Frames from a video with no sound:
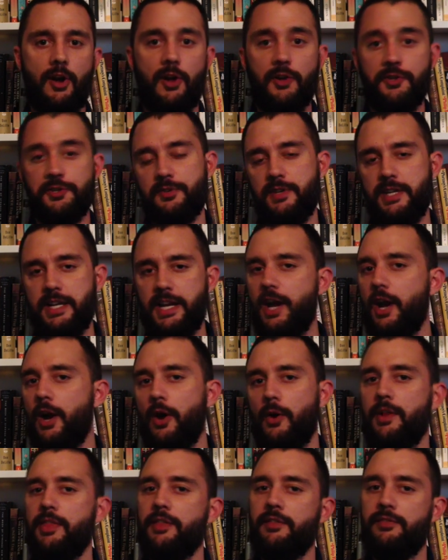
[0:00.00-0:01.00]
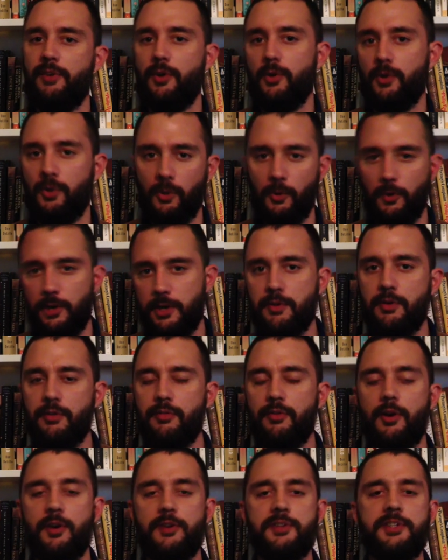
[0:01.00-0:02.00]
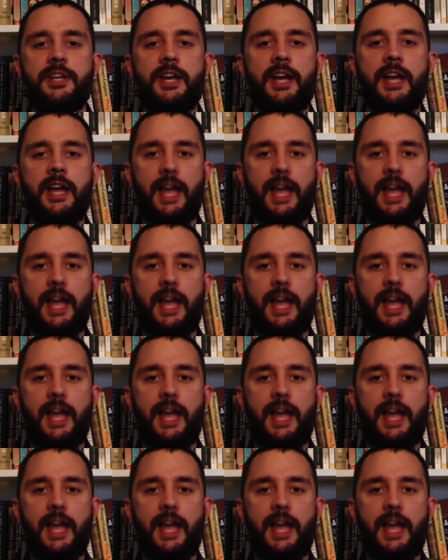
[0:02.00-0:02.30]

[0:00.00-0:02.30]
alter ego in the folklore universe.